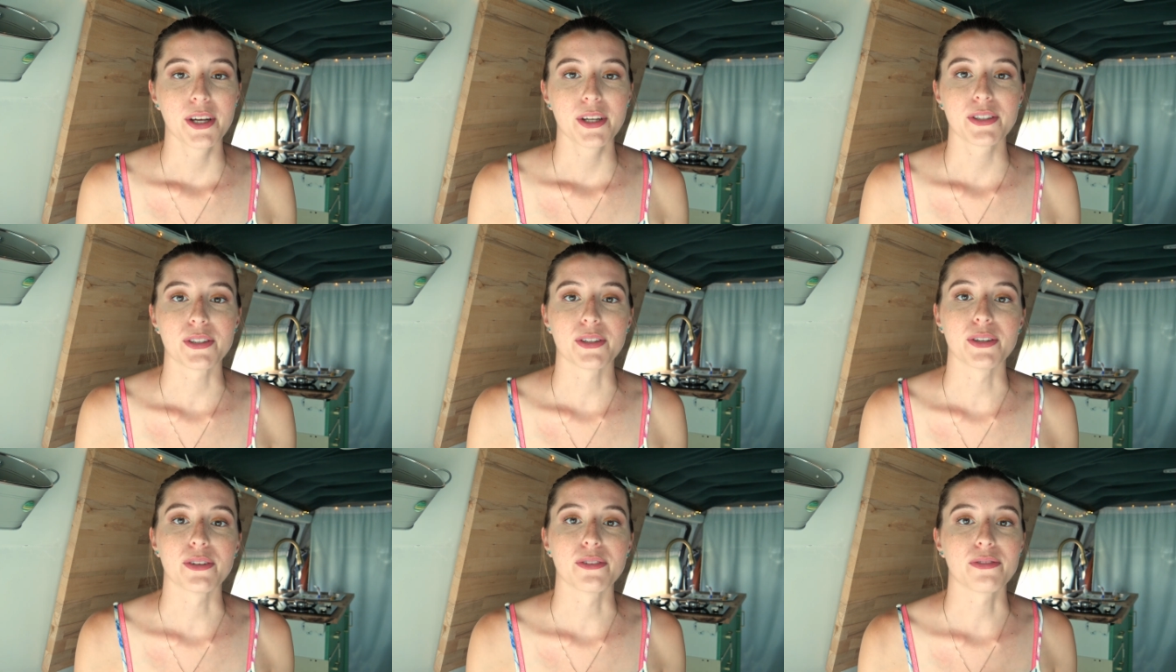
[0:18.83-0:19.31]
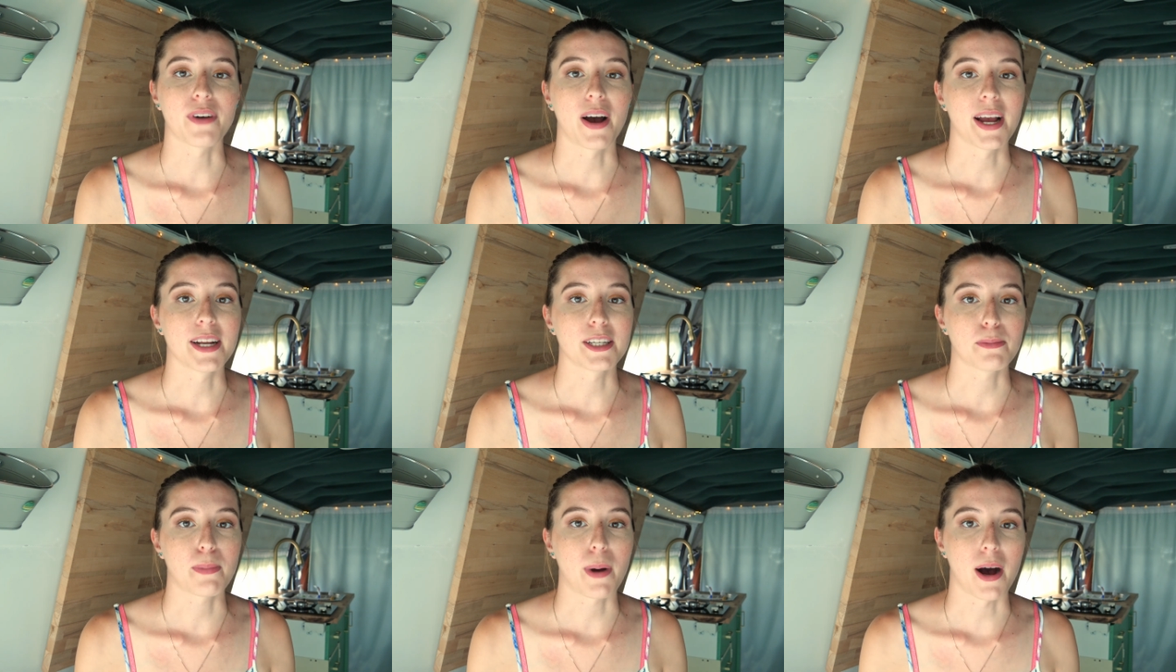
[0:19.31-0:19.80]
to
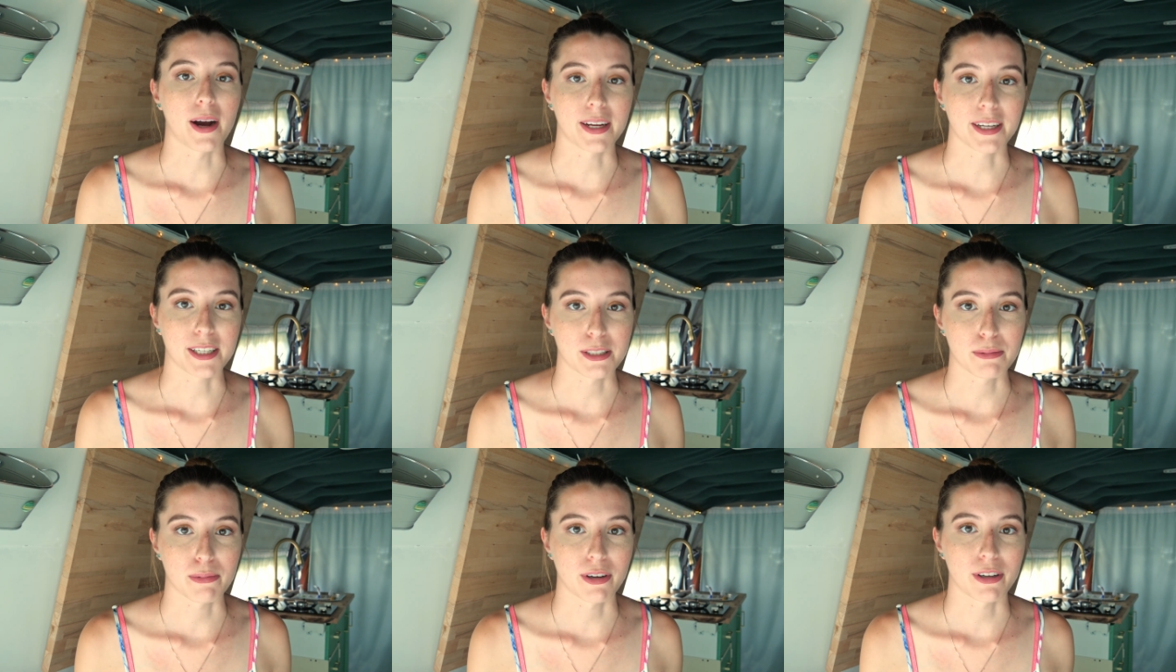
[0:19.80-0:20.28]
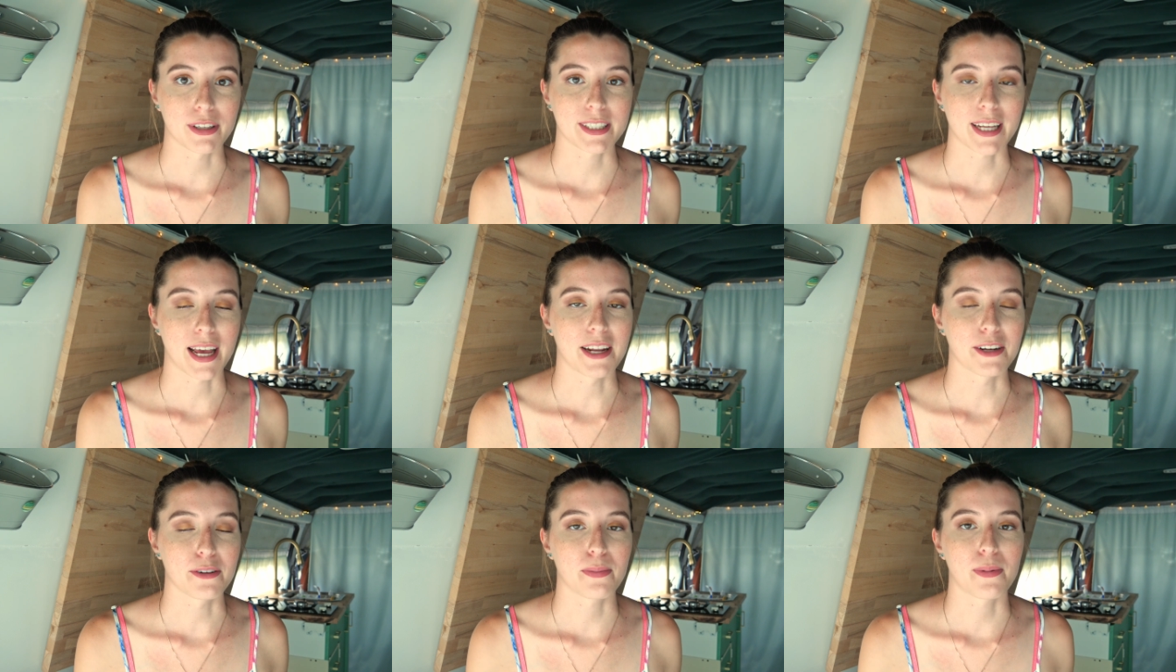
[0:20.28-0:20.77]
find parking spots
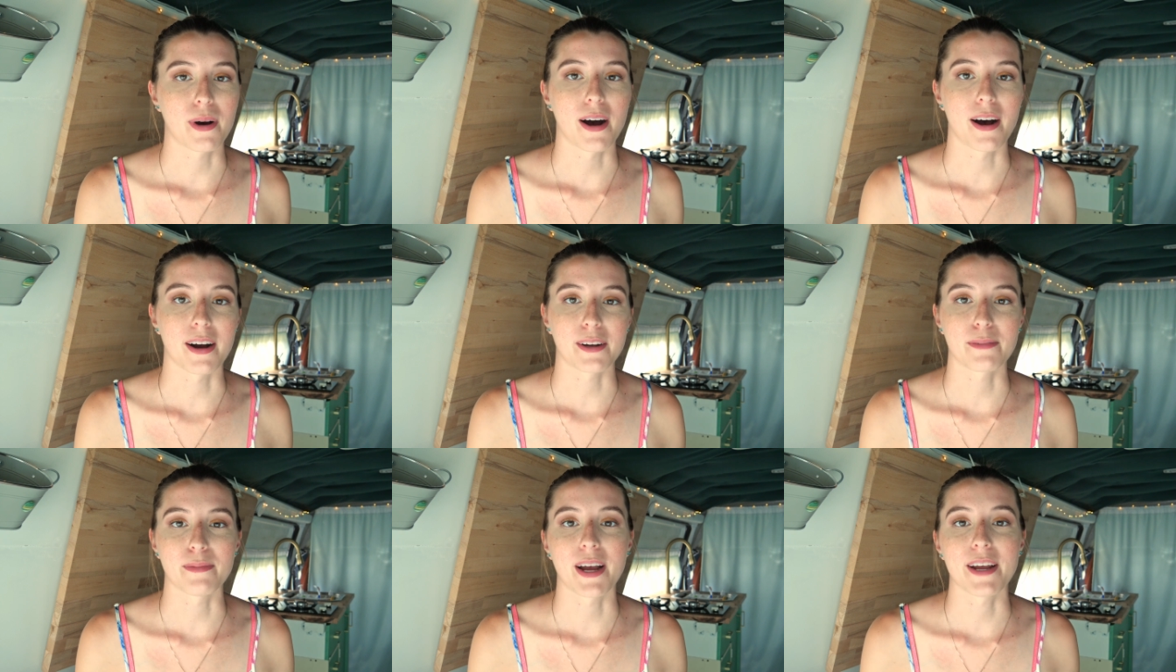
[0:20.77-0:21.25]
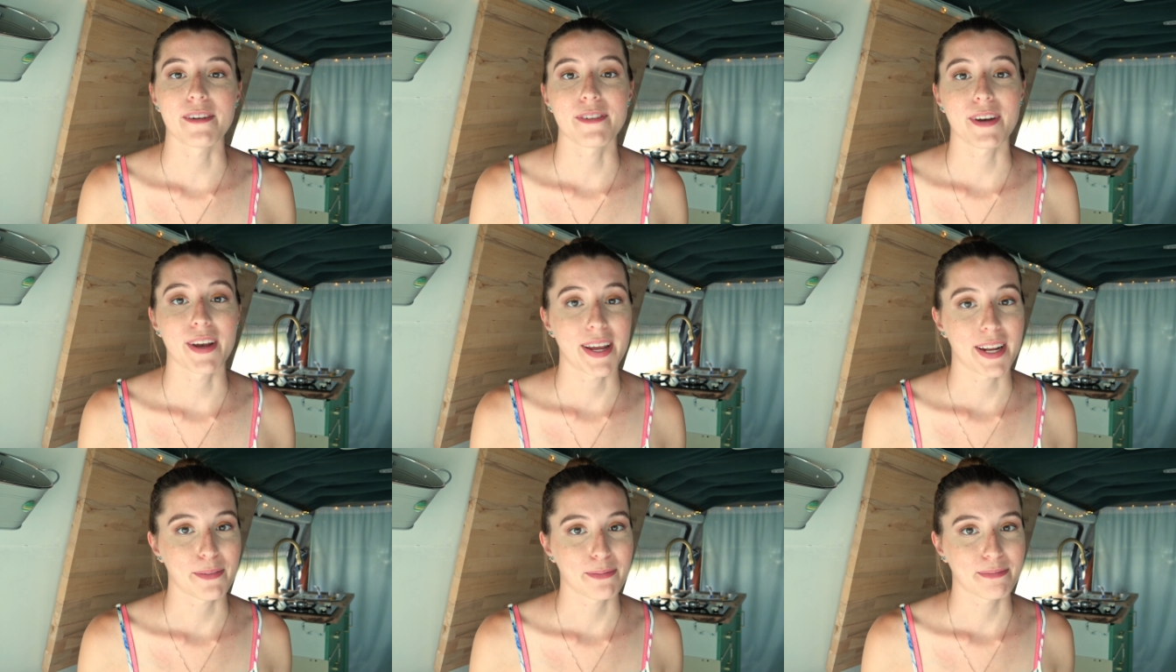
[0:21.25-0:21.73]
and park my
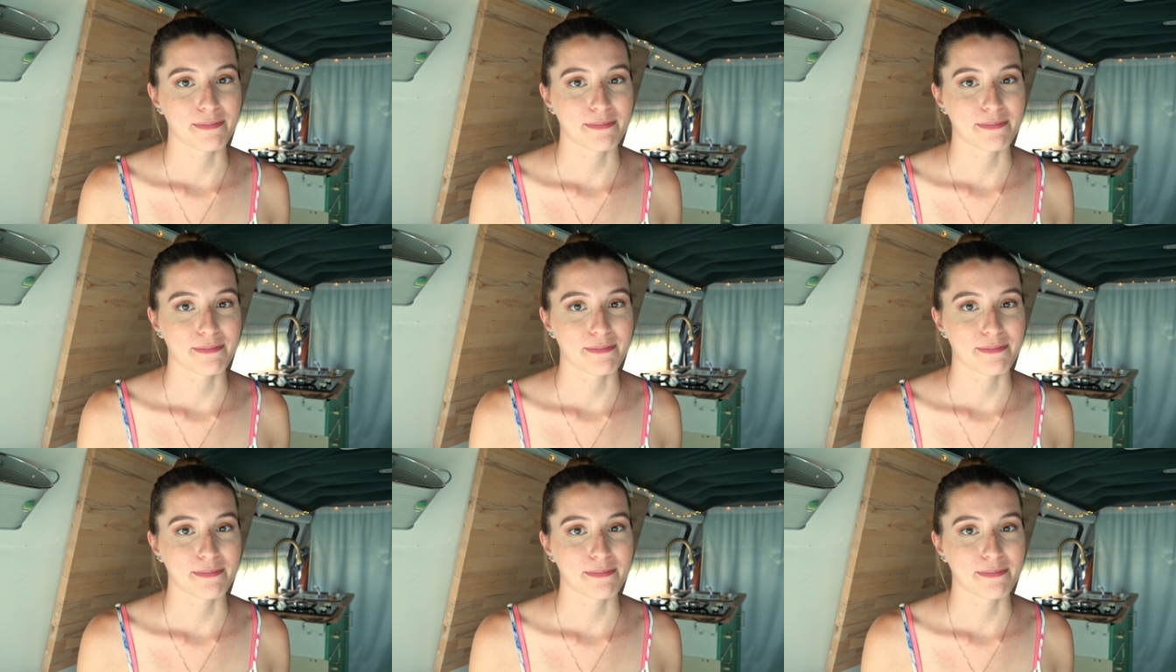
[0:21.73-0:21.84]
van.